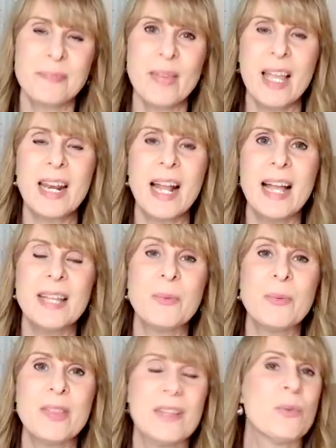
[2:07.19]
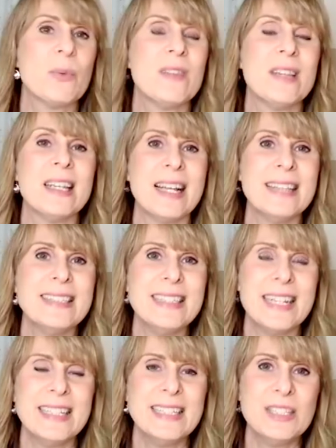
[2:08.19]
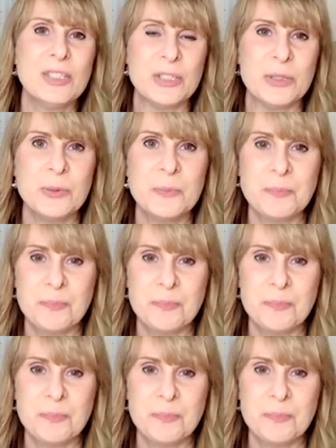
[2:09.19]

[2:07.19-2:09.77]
And this was in 1992.